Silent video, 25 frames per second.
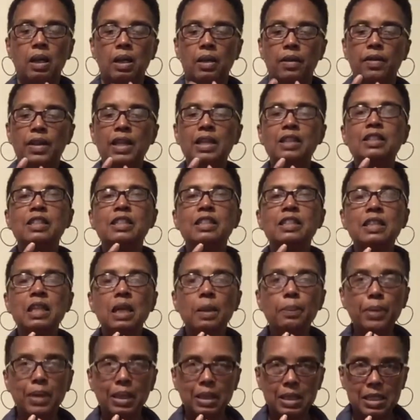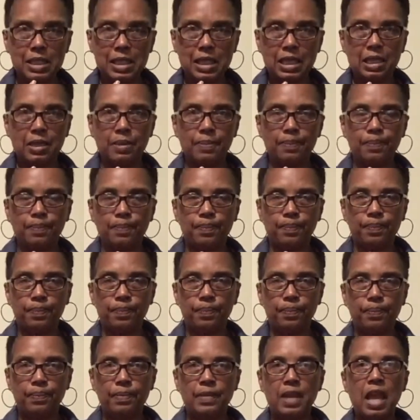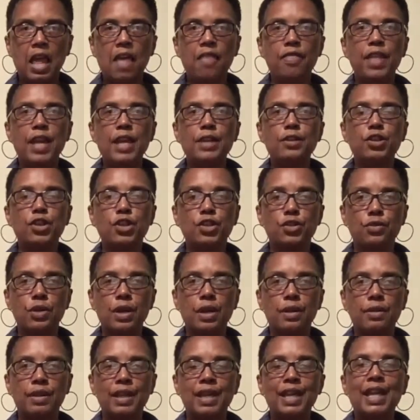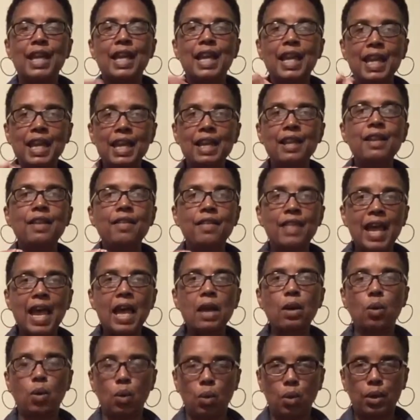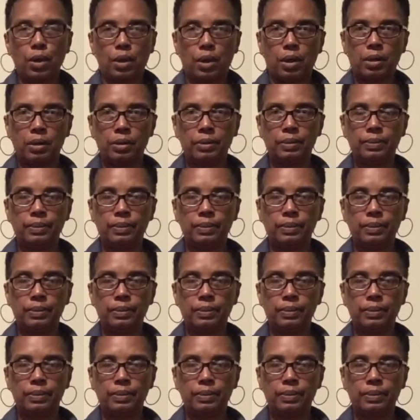then stability, and then strength. In that order.